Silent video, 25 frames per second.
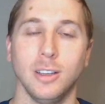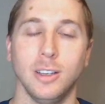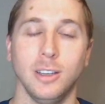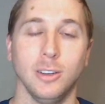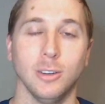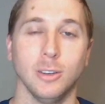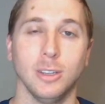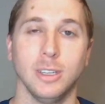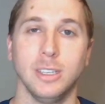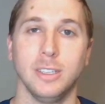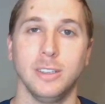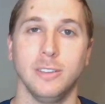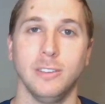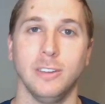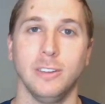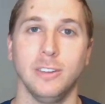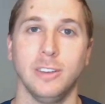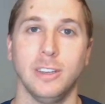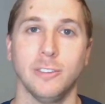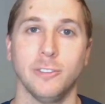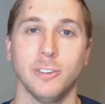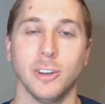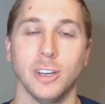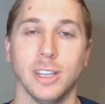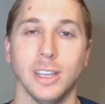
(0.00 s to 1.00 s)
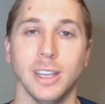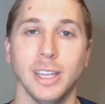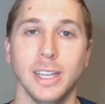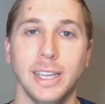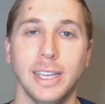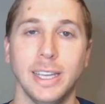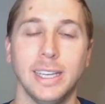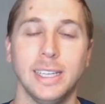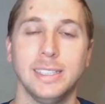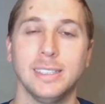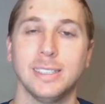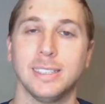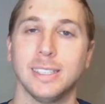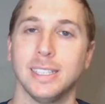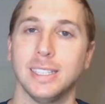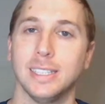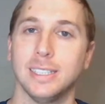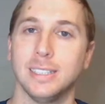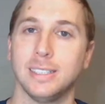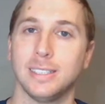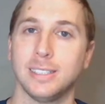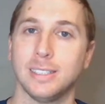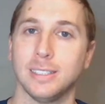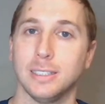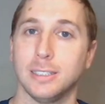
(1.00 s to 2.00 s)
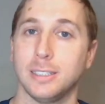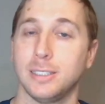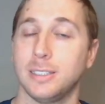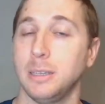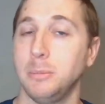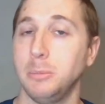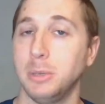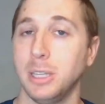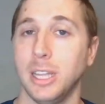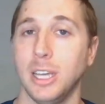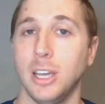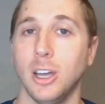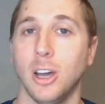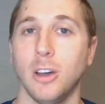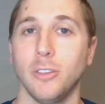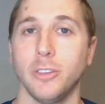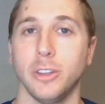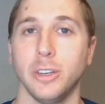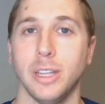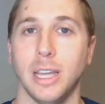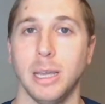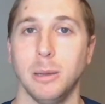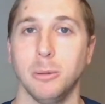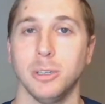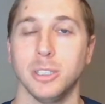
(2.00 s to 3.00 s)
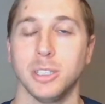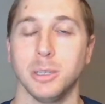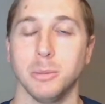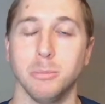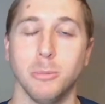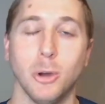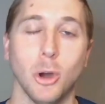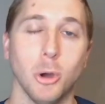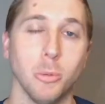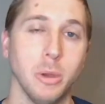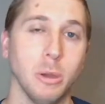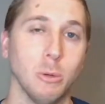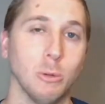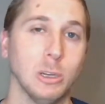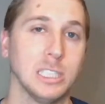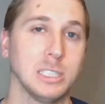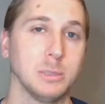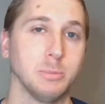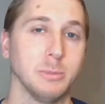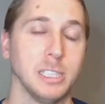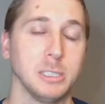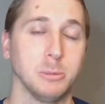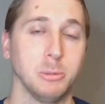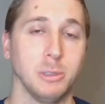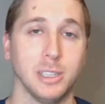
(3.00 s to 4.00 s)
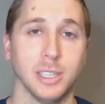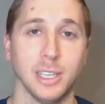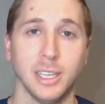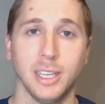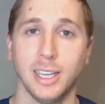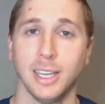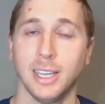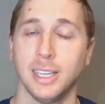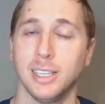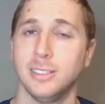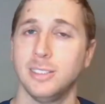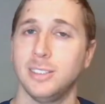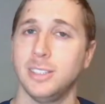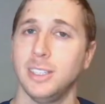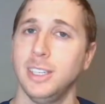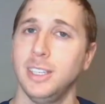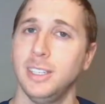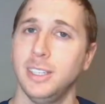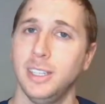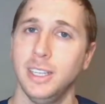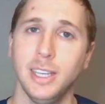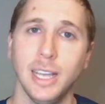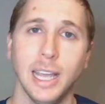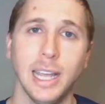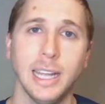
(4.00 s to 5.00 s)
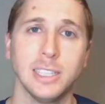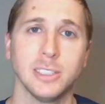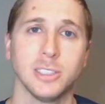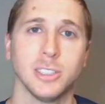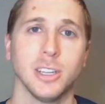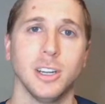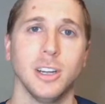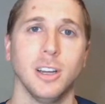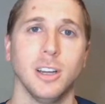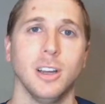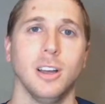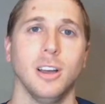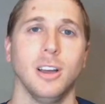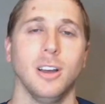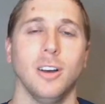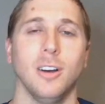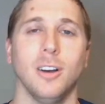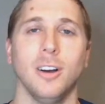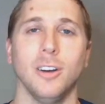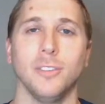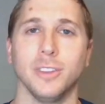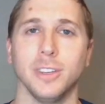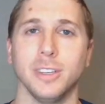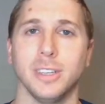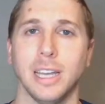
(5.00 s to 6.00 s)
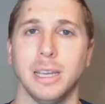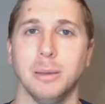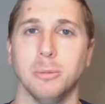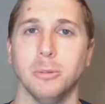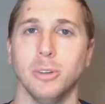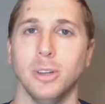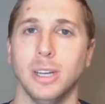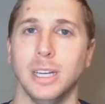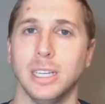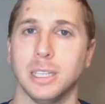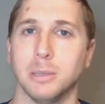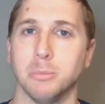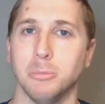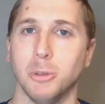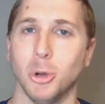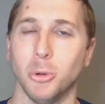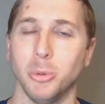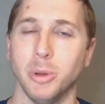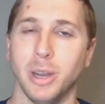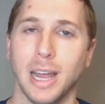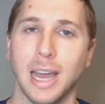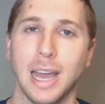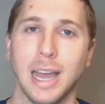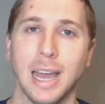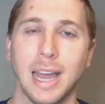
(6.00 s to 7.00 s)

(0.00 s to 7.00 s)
you know, in different leagues is seemingly off the table at the moment, which makes me think, is the DH off the table at the moment?